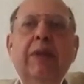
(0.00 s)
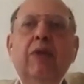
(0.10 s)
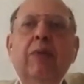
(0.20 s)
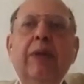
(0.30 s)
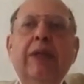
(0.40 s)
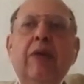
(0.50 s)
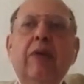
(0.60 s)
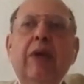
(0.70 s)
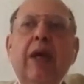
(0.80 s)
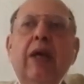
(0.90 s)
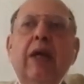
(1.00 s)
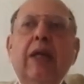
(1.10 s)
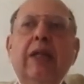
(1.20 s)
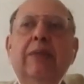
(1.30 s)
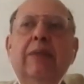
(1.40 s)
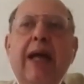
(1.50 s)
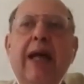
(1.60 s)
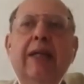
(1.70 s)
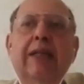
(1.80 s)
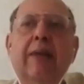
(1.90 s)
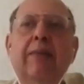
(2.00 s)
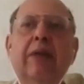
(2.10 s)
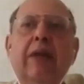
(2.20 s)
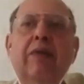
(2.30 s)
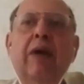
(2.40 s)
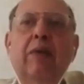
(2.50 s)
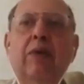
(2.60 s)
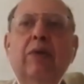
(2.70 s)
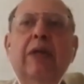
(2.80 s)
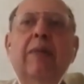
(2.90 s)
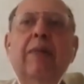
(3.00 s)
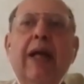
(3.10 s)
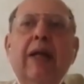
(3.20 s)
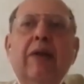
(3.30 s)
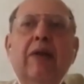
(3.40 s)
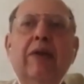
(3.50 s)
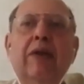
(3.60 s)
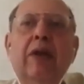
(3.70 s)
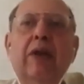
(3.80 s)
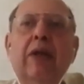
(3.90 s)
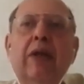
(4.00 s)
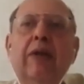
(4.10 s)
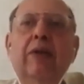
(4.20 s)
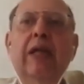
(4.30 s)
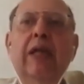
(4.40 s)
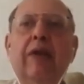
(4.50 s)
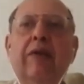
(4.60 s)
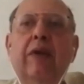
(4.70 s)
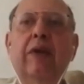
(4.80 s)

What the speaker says: But you may say, okay, this ban has come, therefore I want to sell my alcohol stock, and you sell it.